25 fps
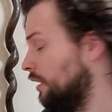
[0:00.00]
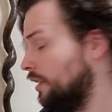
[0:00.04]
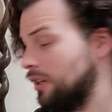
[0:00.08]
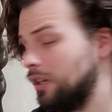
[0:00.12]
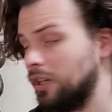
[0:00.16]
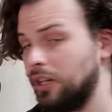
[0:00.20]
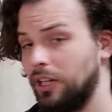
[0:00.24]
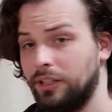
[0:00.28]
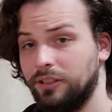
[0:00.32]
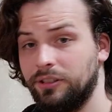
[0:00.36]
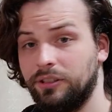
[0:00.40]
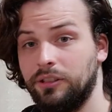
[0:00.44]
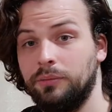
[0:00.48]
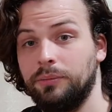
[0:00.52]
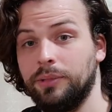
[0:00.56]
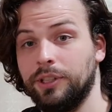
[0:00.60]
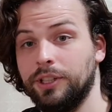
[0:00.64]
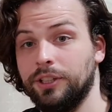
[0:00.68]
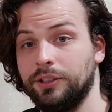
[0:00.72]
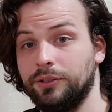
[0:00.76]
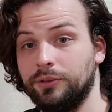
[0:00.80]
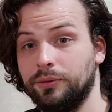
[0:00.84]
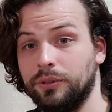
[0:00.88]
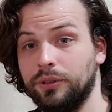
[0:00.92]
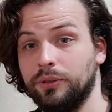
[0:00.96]
and I sleep in
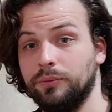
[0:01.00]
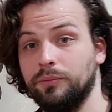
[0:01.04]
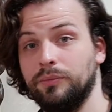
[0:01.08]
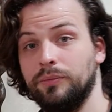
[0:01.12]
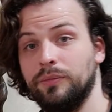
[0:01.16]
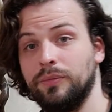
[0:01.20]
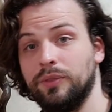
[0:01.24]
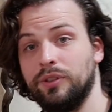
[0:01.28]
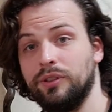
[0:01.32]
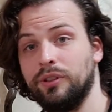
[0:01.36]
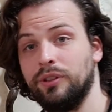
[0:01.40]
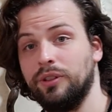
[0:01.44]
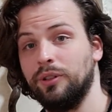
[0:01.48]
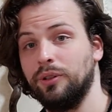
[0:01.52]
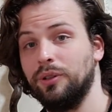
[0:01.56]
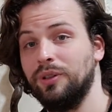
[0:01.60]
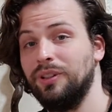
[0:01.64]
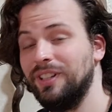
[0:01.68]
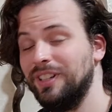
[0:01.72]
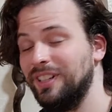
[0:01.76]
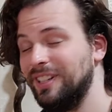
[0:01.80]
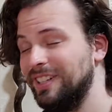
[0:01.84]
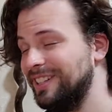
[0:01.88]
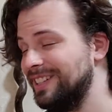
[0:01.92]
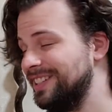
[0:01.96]
this room, so
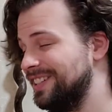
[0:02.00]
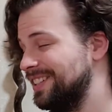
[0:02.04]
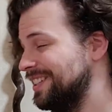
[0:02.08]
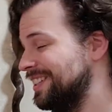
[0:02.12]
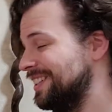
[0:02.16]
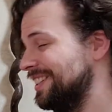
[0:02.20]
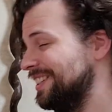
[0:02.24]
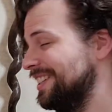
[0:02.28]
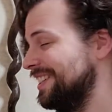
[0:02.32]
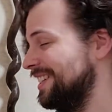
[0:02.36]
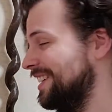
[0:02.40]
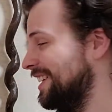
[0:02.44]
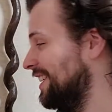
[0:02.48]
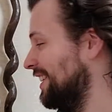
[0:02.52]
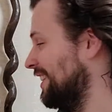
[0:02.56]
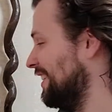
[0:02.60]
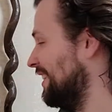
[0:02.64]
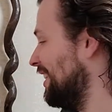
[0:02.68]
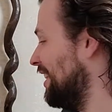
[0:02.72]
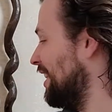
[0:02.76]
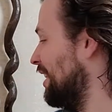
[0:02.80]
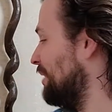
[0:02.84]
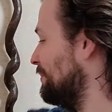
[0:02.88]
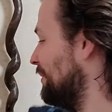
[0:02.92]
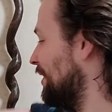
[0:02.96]

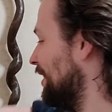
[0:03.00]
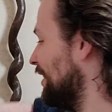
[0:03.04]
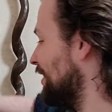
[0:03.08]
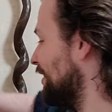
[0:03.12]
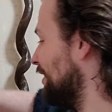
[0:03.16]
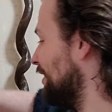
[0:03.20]
I'm not